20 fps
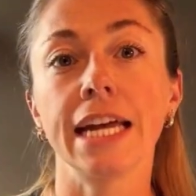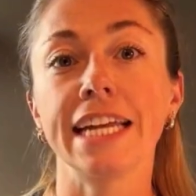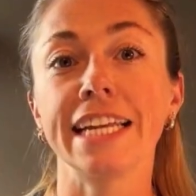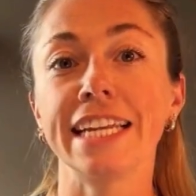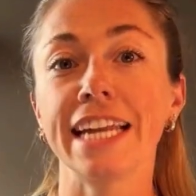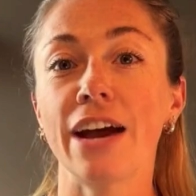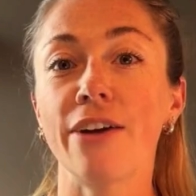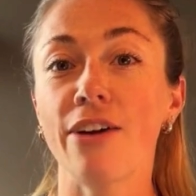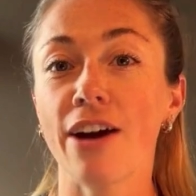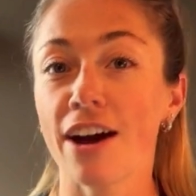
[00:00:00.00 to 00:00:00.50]

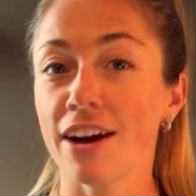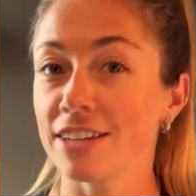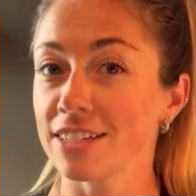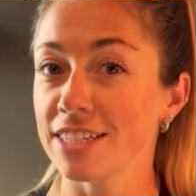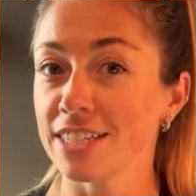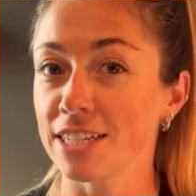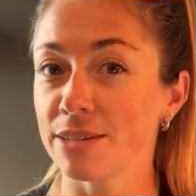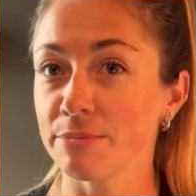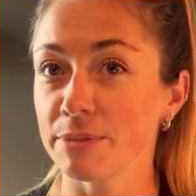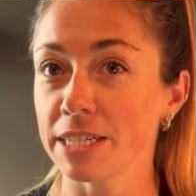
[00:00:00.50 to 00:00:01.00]
Now, on
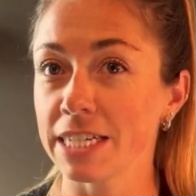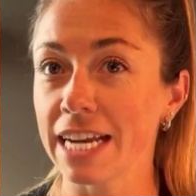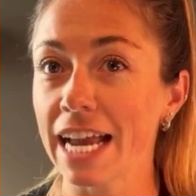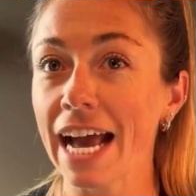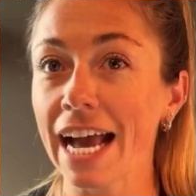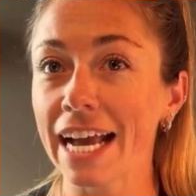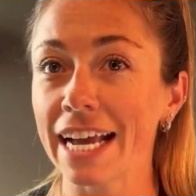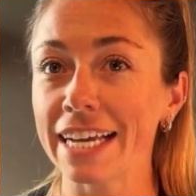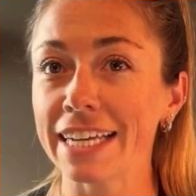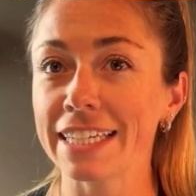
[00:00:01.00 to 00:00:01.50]
to number
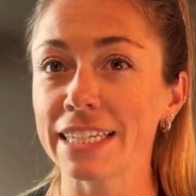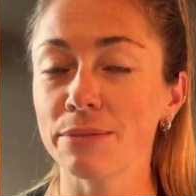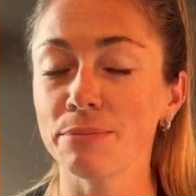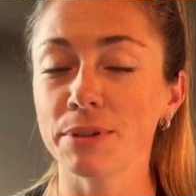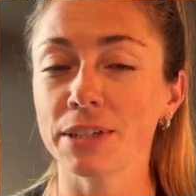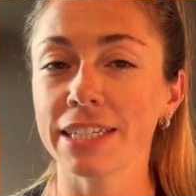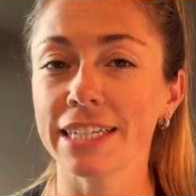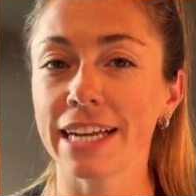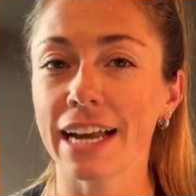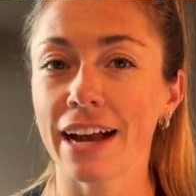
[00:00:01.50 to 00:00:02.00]
nine.
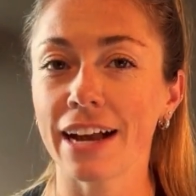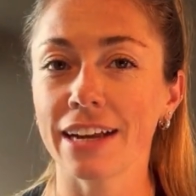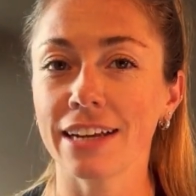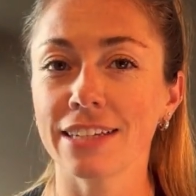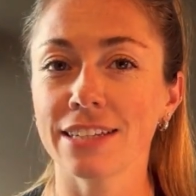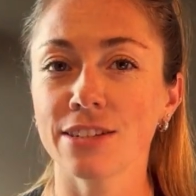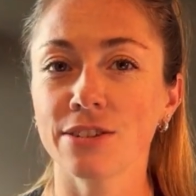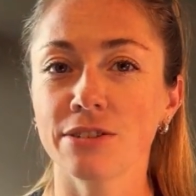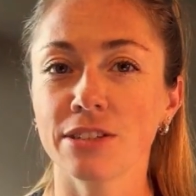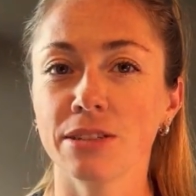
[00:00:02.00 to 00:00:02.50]
Number nine
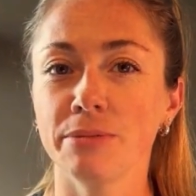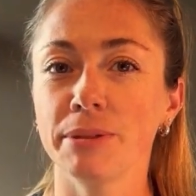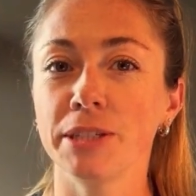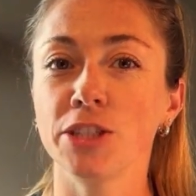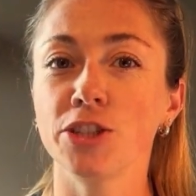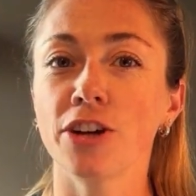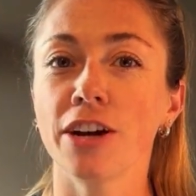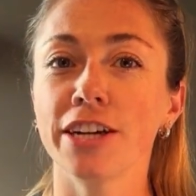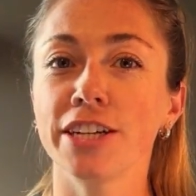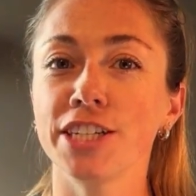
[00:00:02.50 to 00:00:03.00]
is going to be
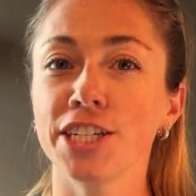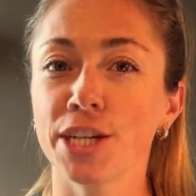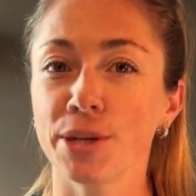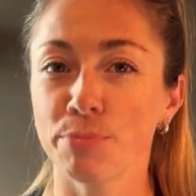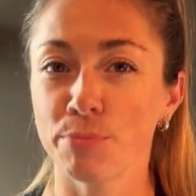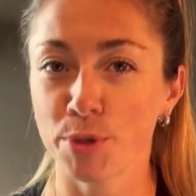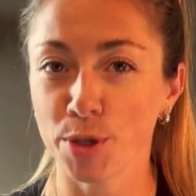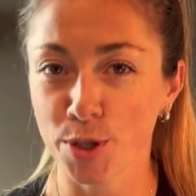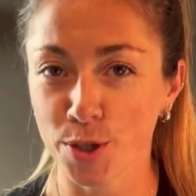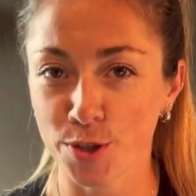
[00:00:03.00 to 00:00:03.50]
dry
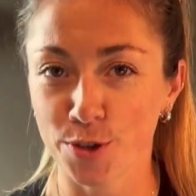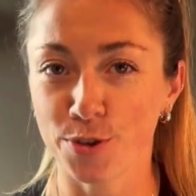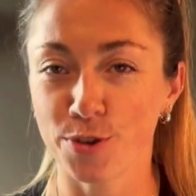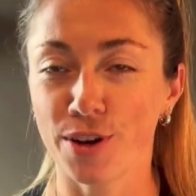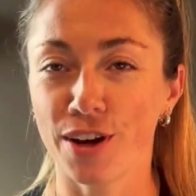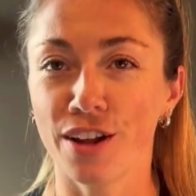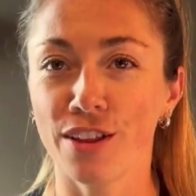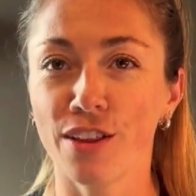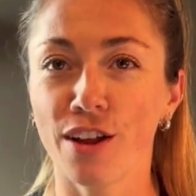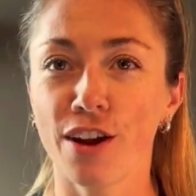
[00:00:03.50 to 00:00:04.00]
shampoo.
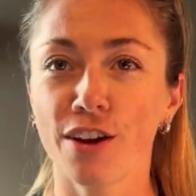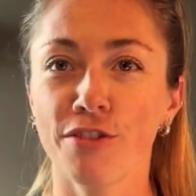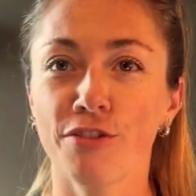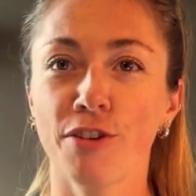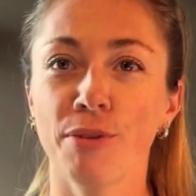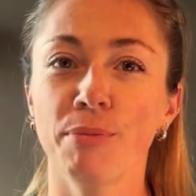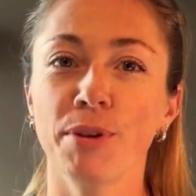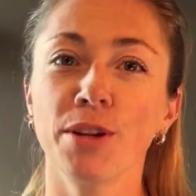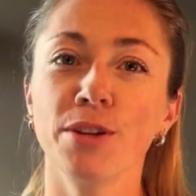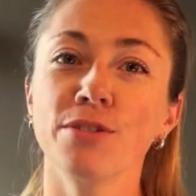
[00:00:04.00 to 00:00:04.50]
A lot of
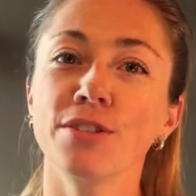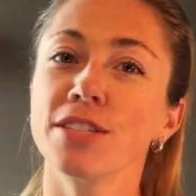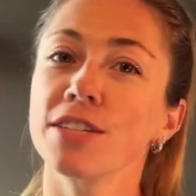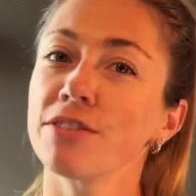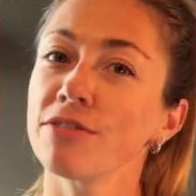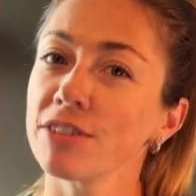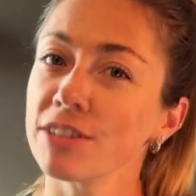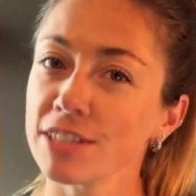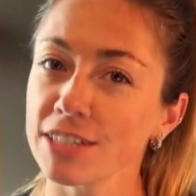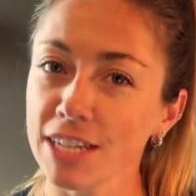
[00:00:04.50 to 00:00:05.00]
women use
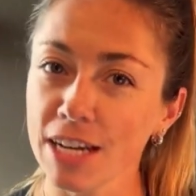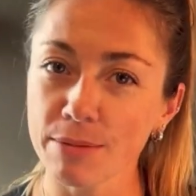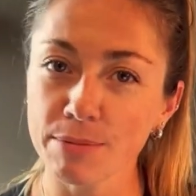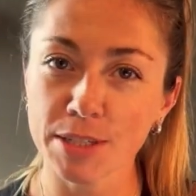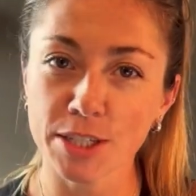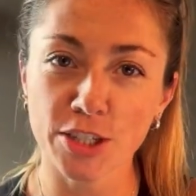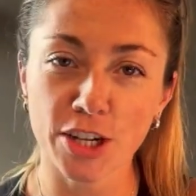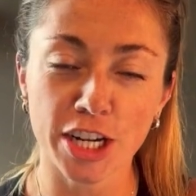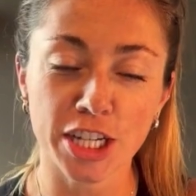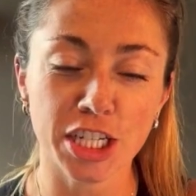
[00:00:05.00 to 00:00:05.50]
different types
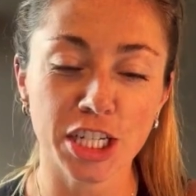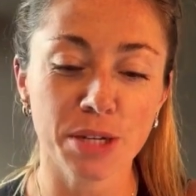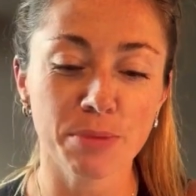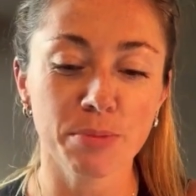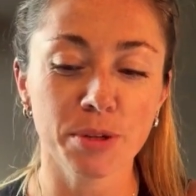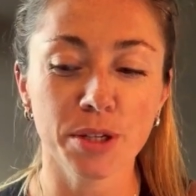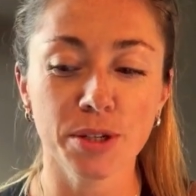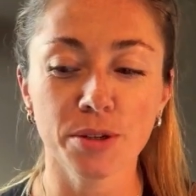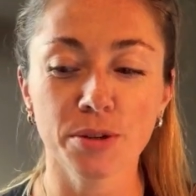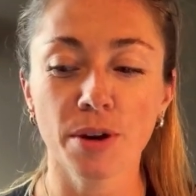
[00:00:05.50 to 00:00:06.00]
of dry
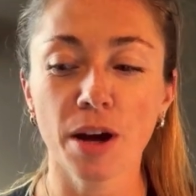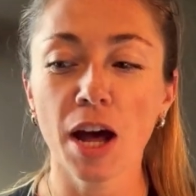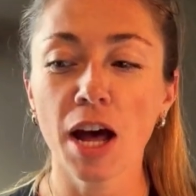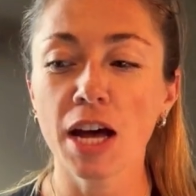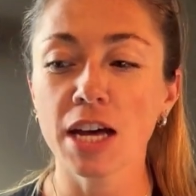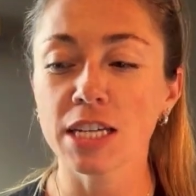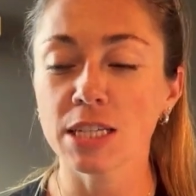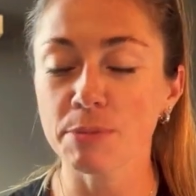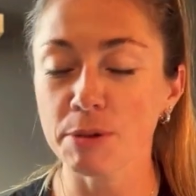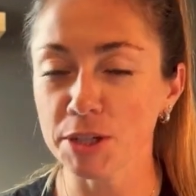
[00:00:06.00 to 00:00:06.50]
shampoo,
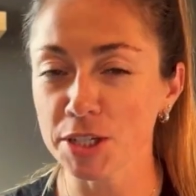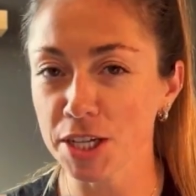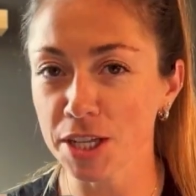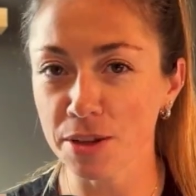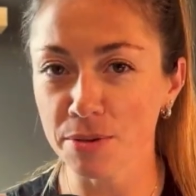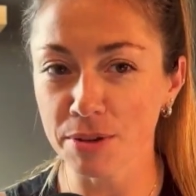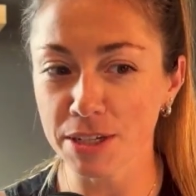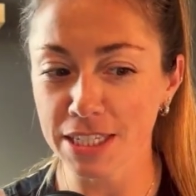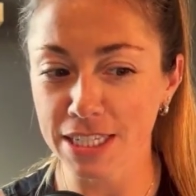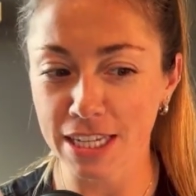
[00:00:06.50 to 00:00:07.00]
especially the
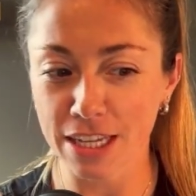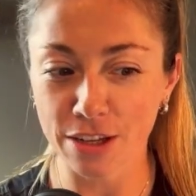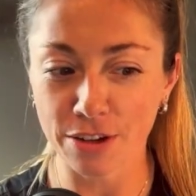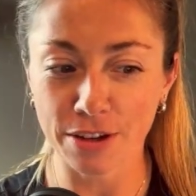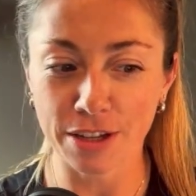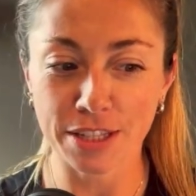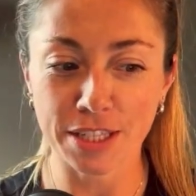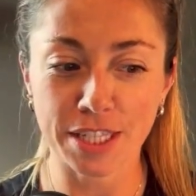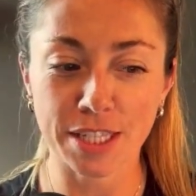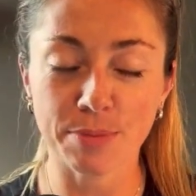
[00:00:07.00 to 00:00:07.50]
ones that you
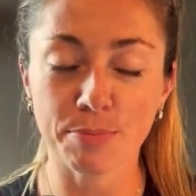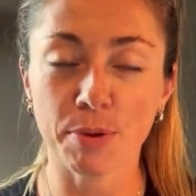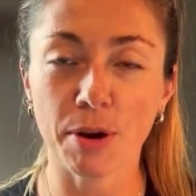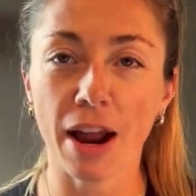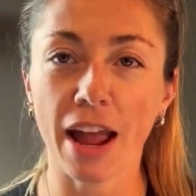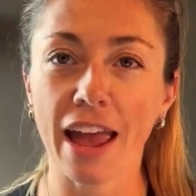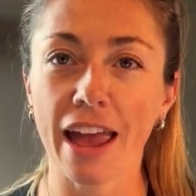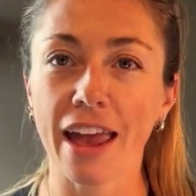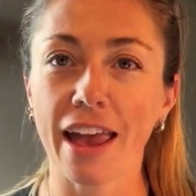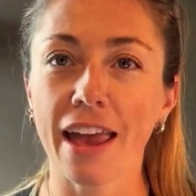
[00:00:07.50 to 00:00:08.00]
can
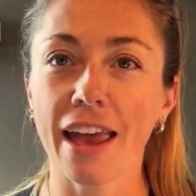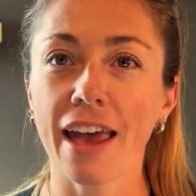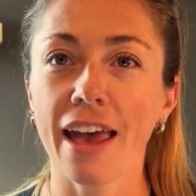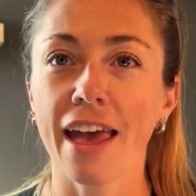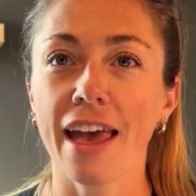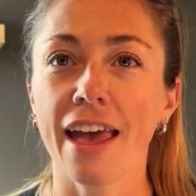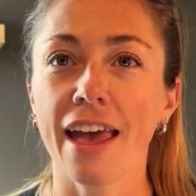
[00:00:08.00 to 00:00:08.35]
spray.